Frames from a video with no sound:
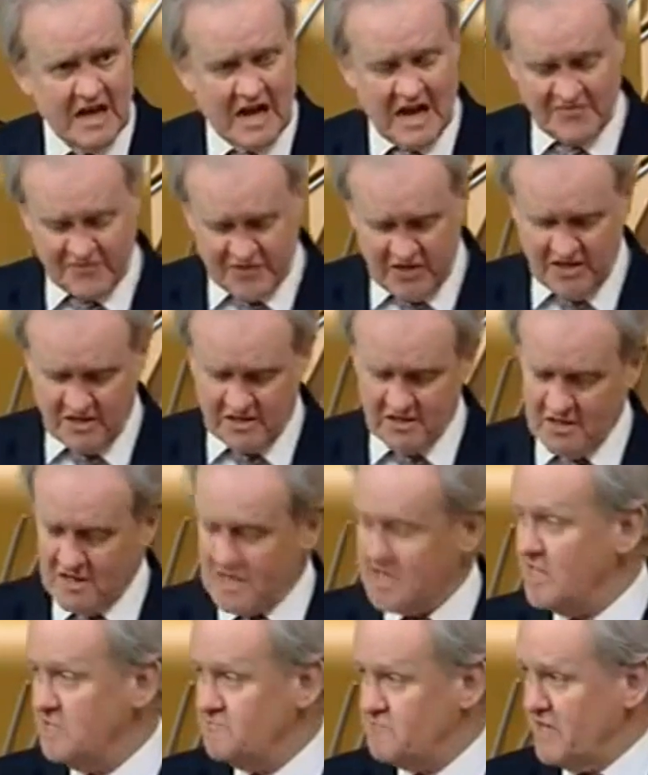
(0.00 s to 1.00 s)
I think
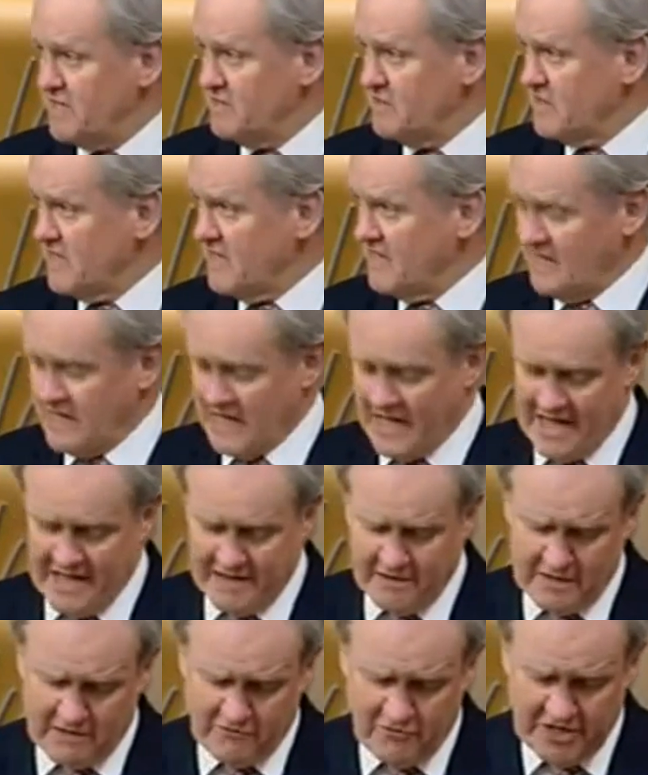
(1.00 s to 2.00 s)
keeping the
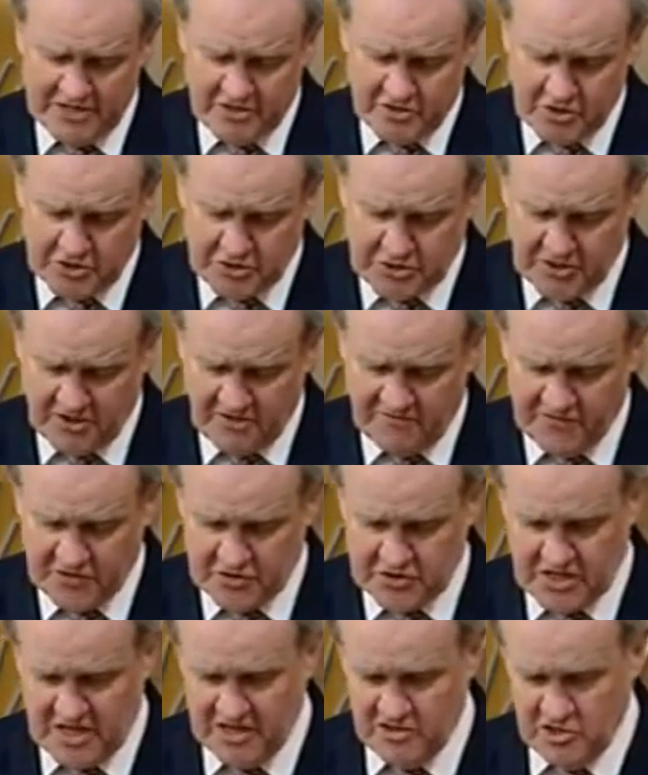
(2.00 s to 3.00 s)
register
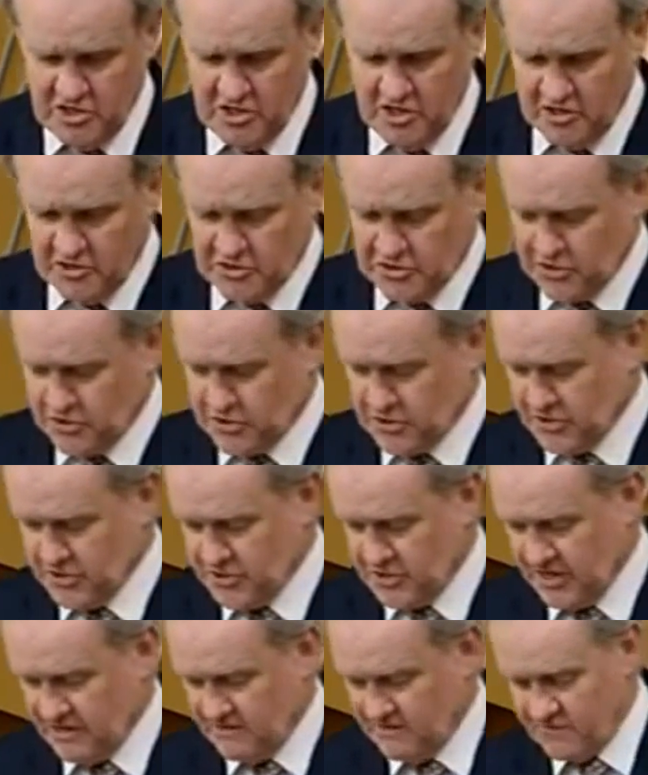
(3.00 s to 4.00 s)
for 10 years, as
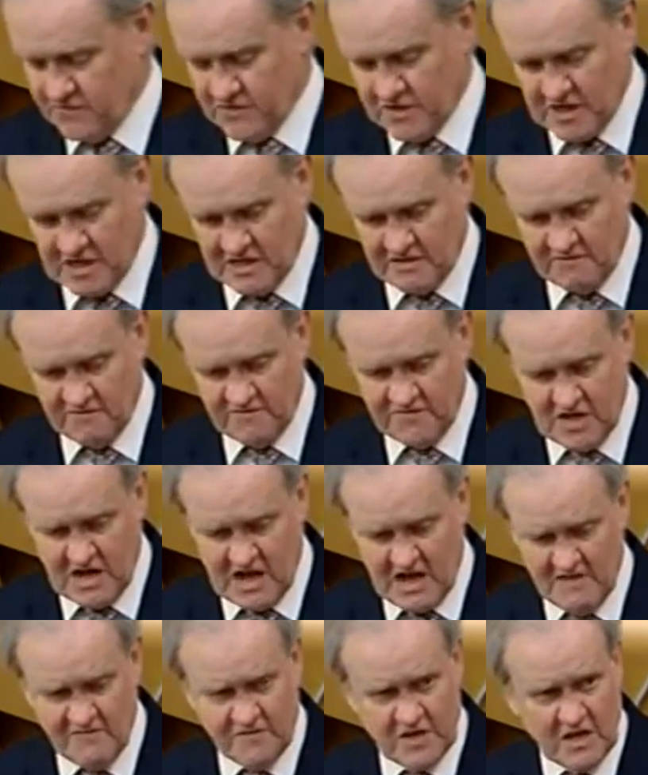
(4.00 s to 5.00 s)
distinct from the current
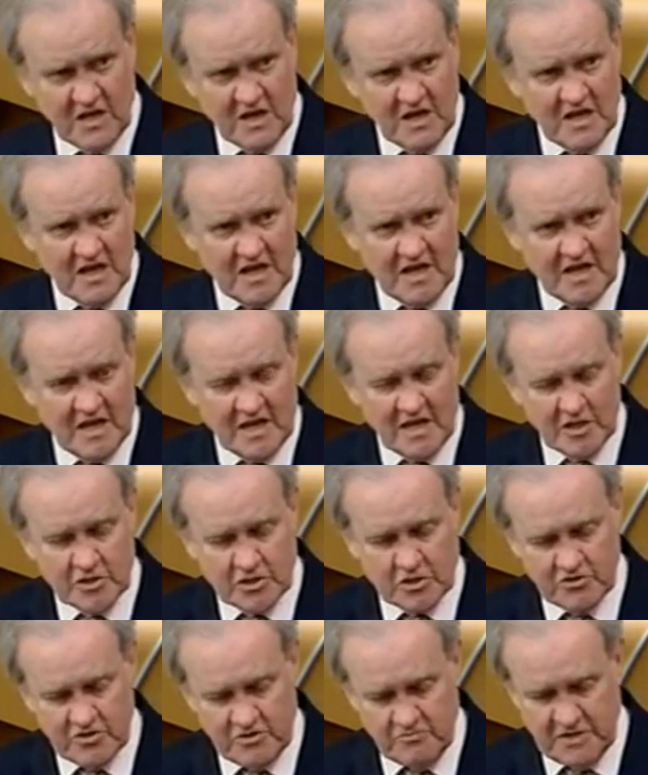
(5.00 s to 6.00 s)
5,
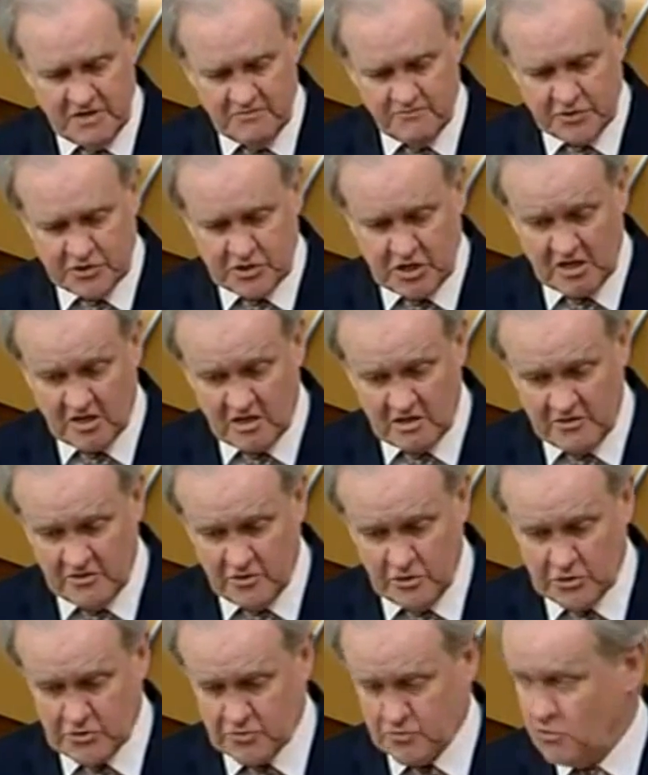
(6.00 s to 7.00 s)
is going to be
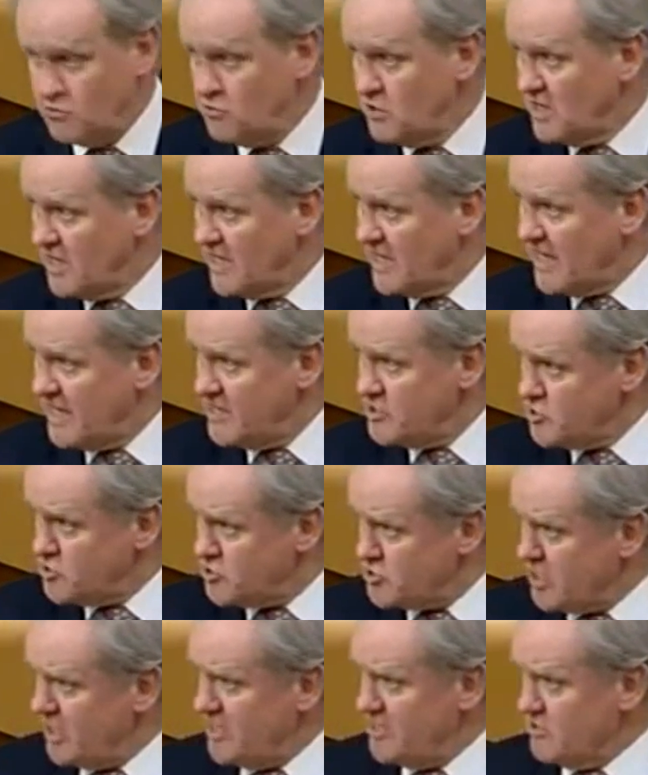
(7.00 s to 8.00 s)
particularly useful
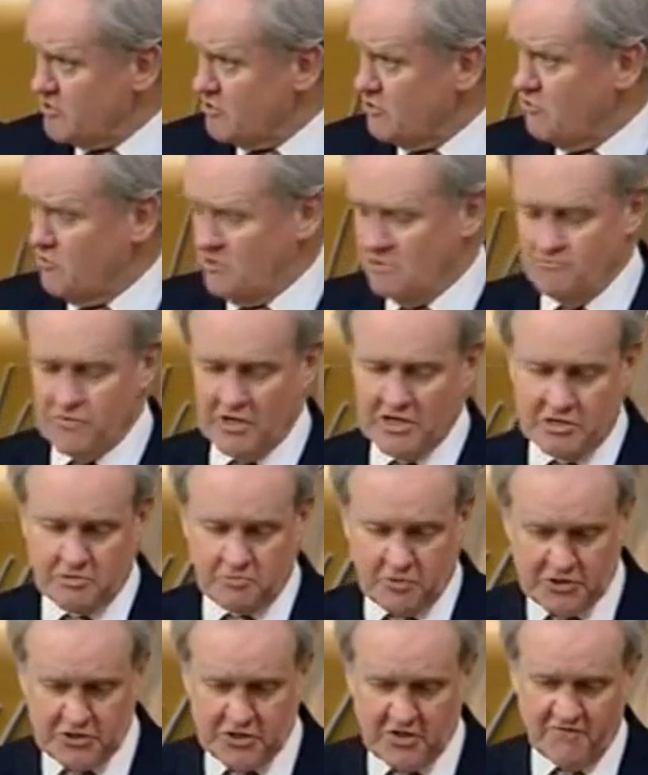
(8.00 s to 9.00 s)
in general, but
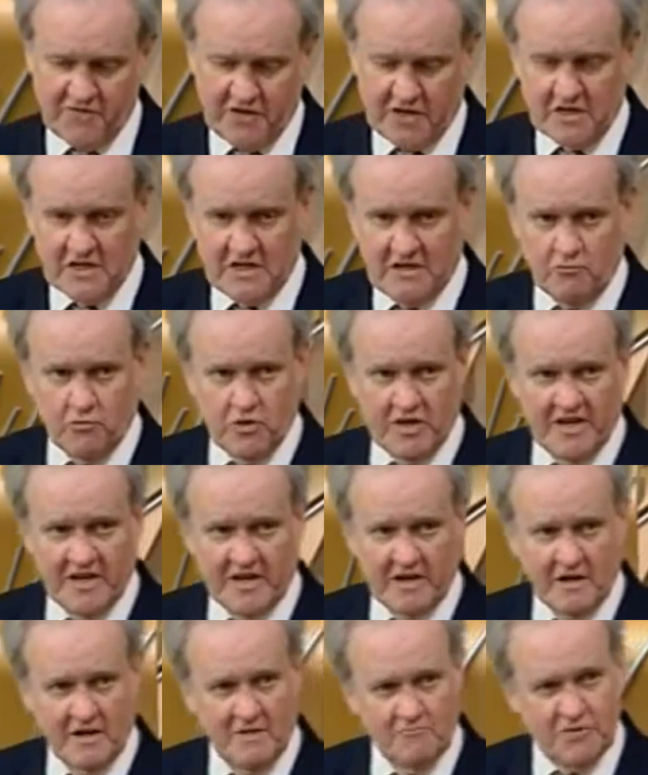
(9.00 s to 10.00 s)
specifically
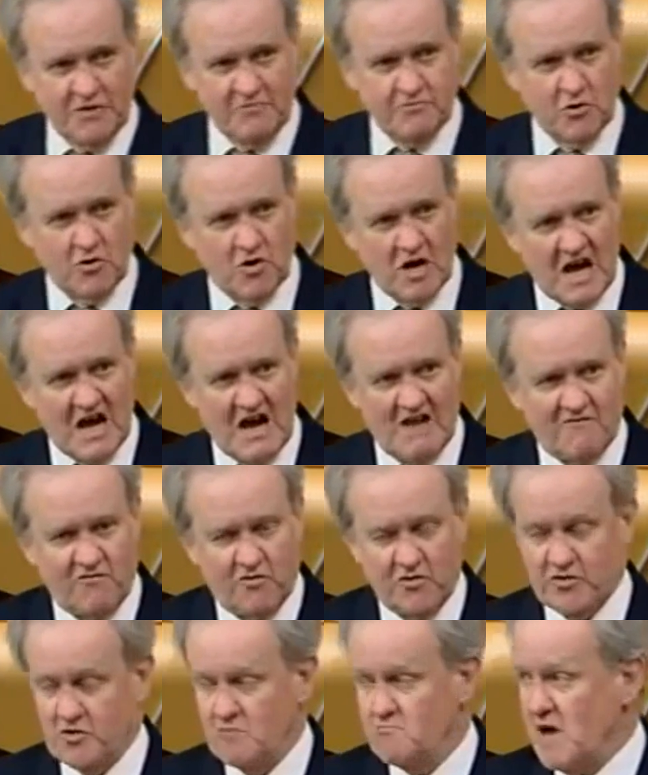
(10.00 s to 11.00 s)
where people
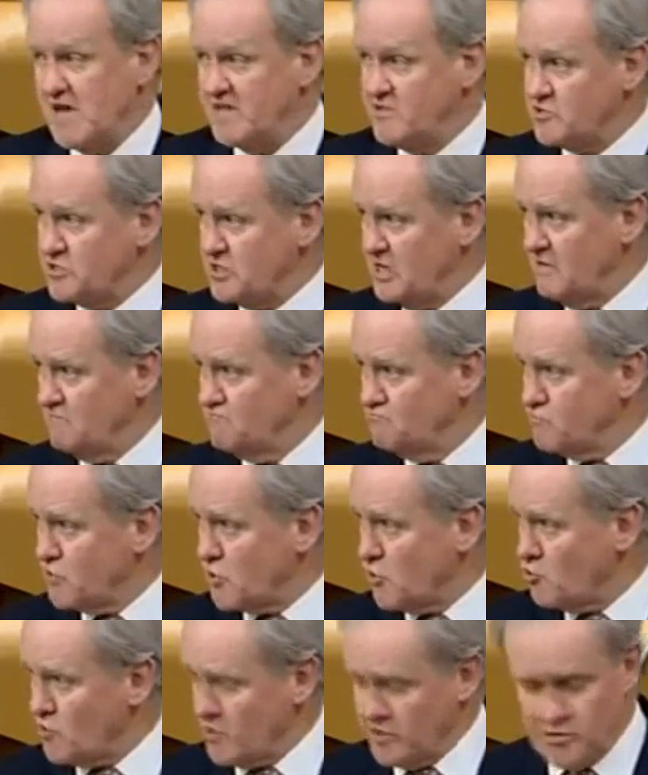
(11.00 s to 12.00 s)
have what you might term
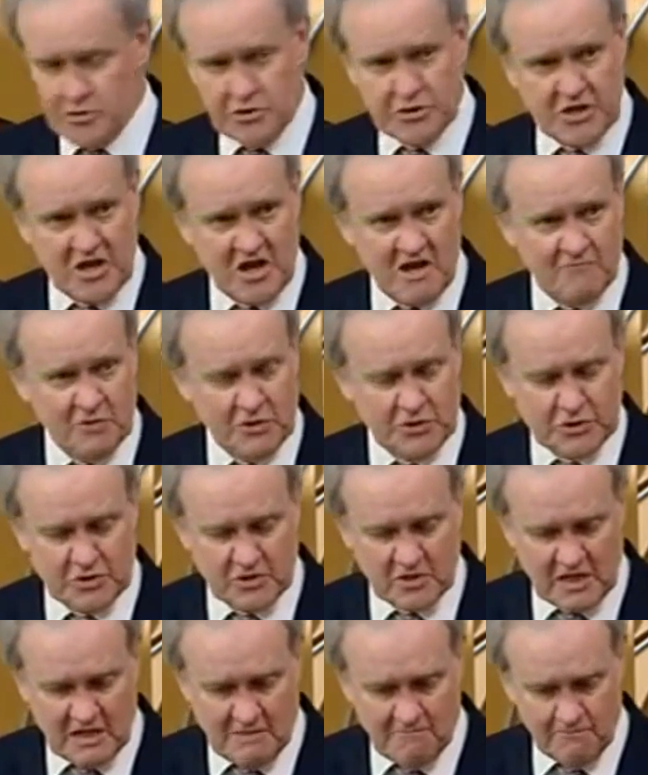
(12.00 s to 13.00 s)
broken service
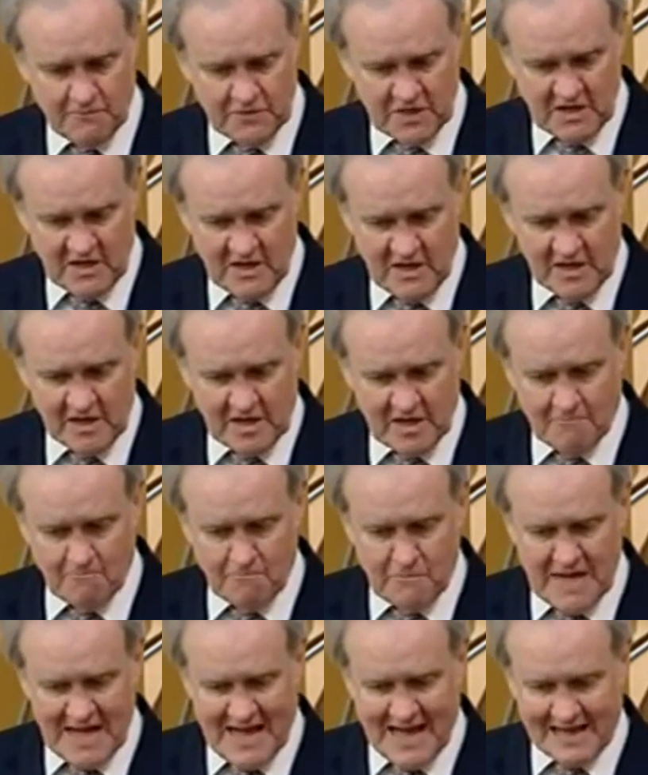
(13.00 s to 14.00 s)
and
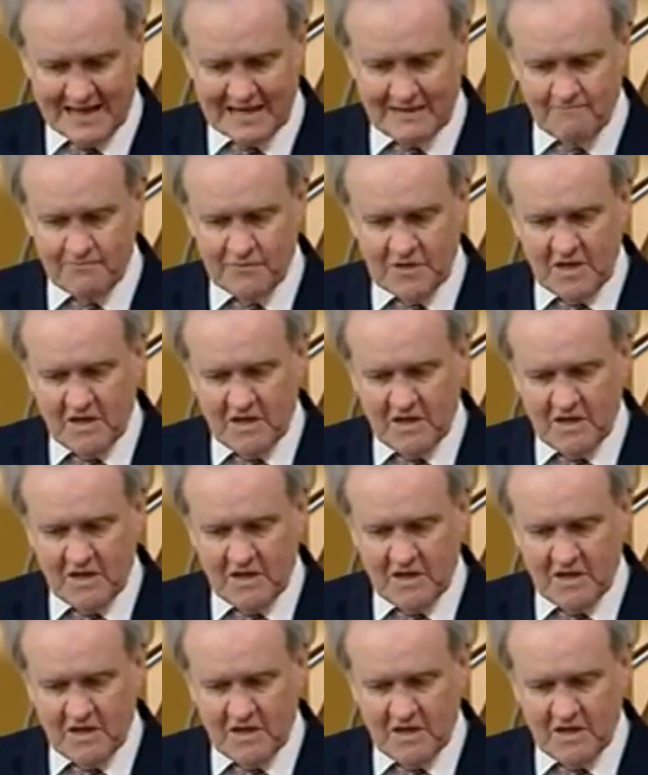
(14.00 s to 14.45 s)
come back.